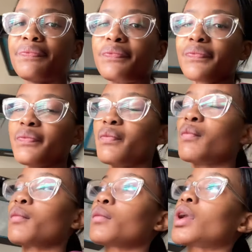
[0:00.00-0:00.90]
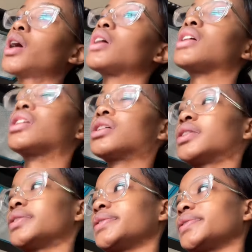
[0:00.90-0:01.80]
but you and me that
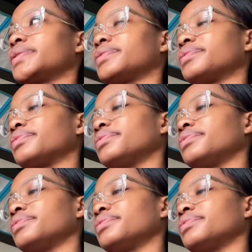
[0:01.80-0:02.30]
summer.